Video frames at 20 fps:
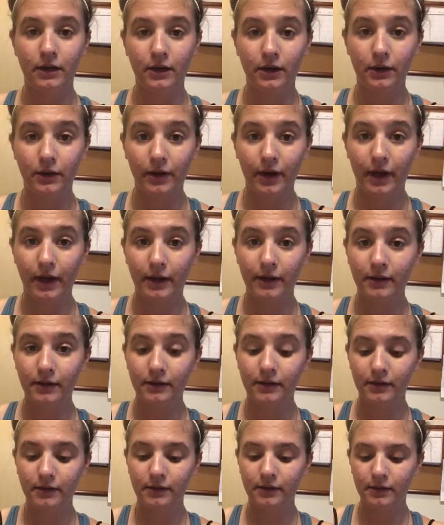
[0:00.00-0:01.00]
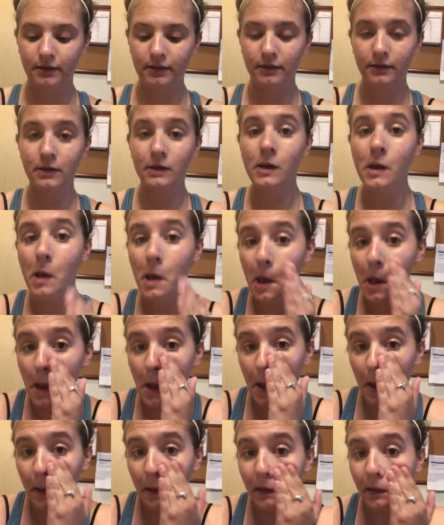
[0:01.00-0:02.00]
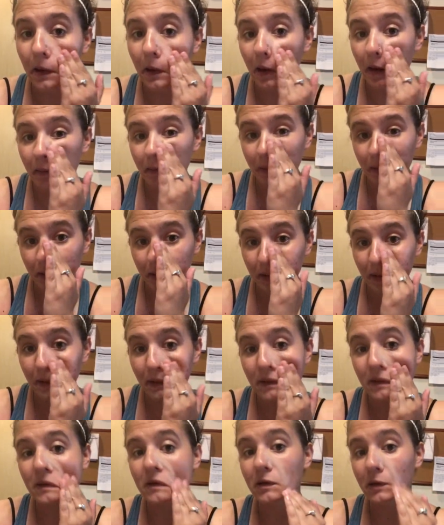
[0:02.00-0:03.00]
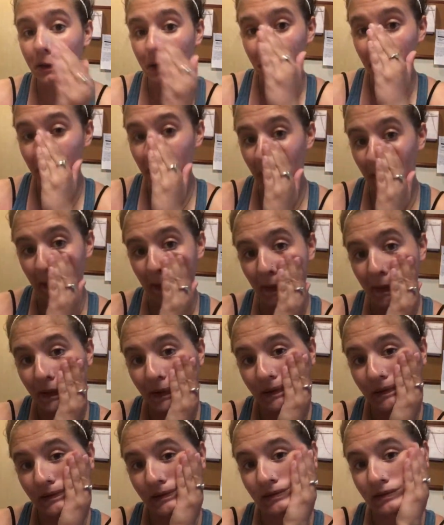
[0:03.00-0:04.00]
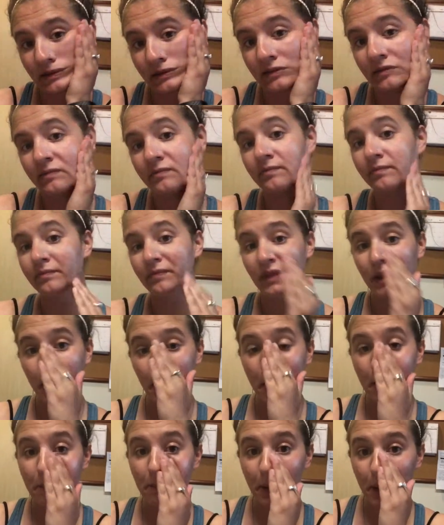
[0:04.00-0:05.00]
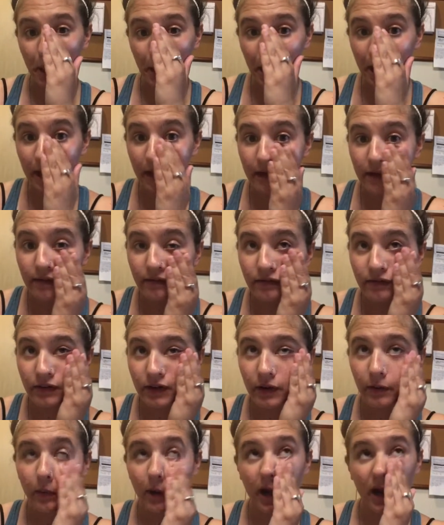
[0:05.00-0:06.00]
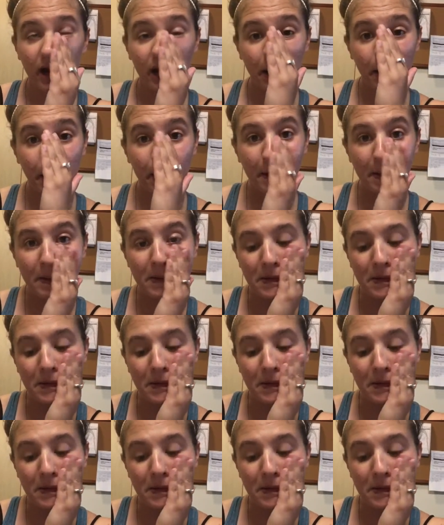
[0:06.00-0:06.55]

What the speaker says: Okay. So I'm just going to put it everywhere.